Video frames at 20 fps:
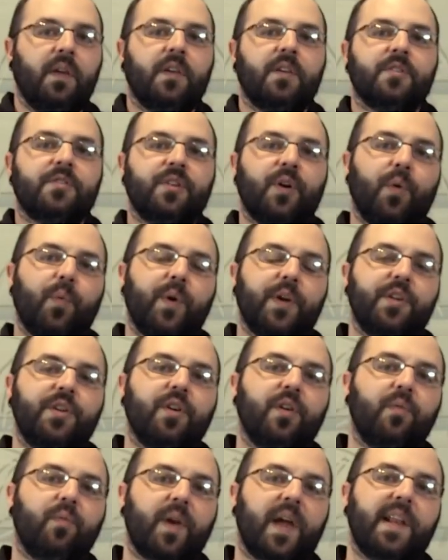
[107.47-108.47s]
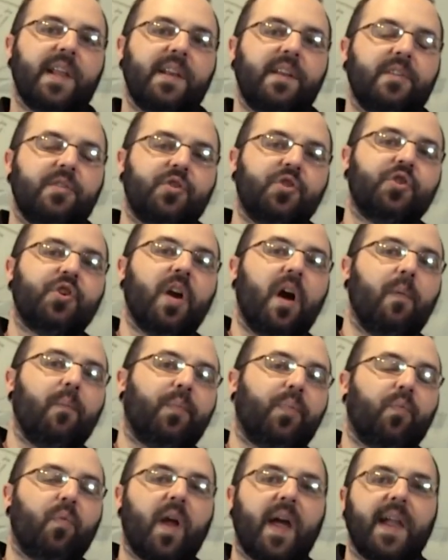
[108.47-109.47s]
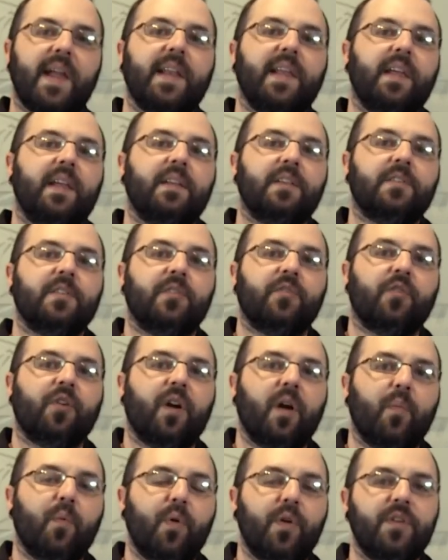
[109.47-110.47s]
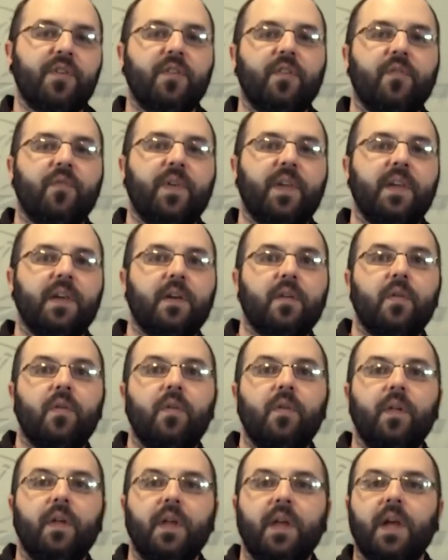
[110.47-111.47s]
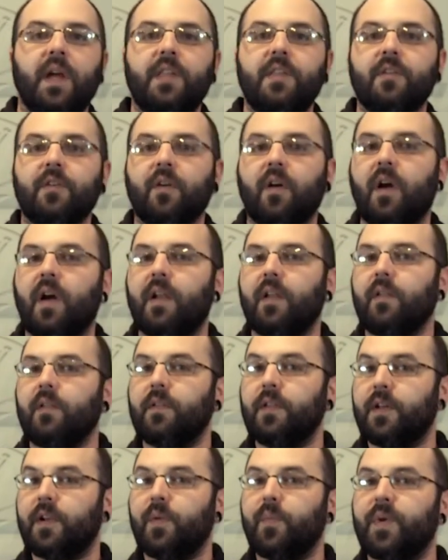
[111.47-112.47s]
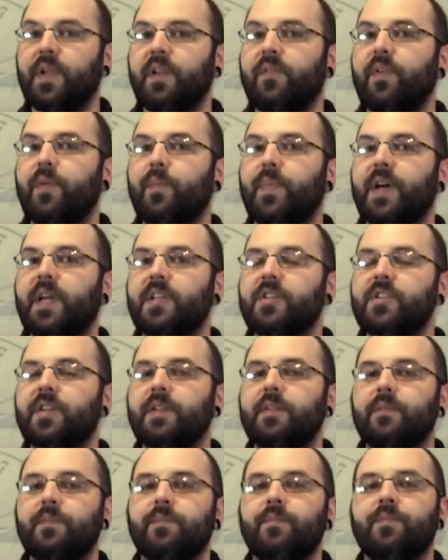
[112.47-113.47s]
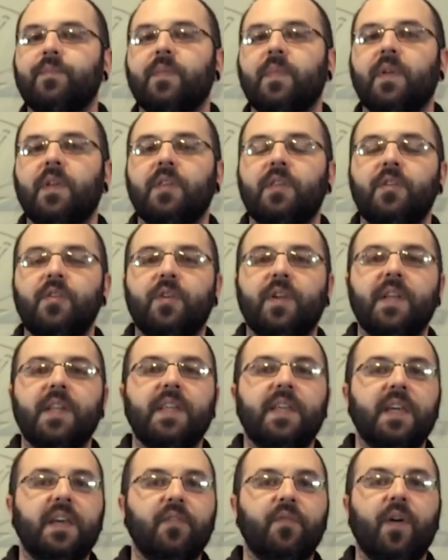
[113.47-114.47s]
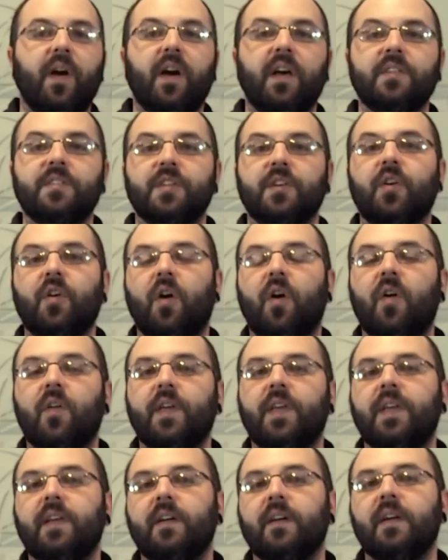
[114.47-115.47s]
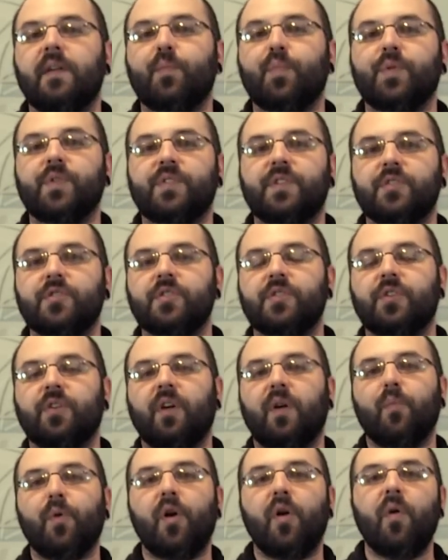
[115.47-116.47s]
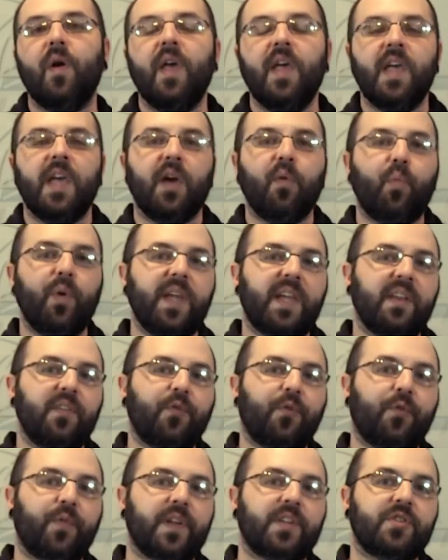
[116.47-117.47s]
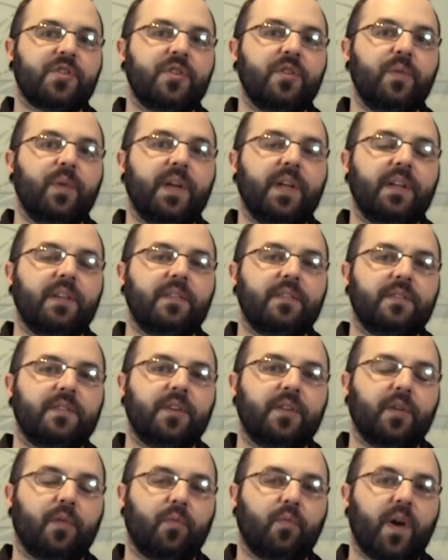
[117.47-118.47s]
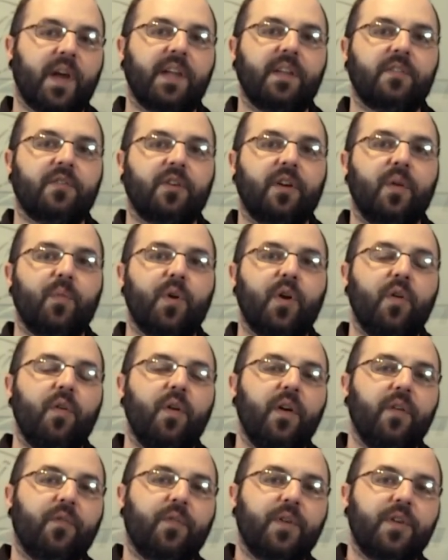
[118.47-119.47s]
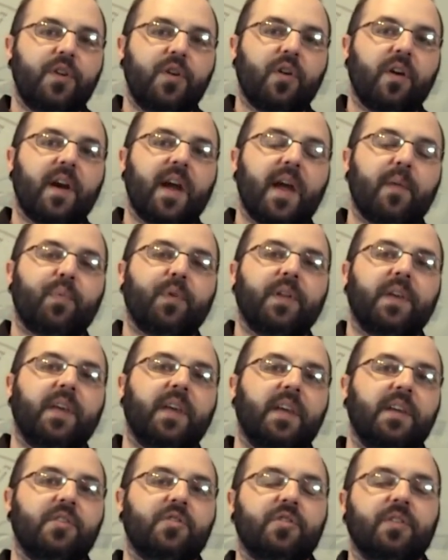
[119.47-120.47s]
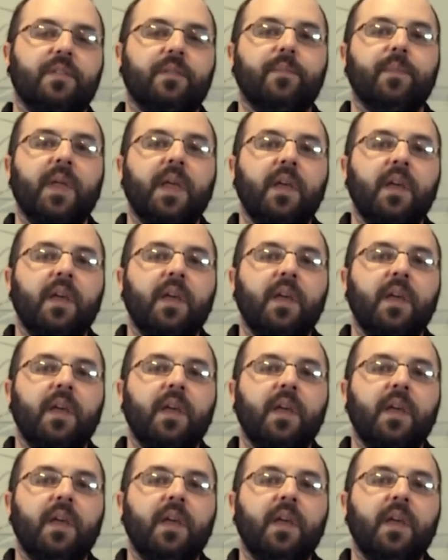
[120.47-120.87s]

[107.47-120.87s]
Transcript: So when you're ready to jump right into turboing your vehicle and you're on a little bit of a budget, you can give us a call here at Precision Turbo and we can fit you in to the right turbo for your application.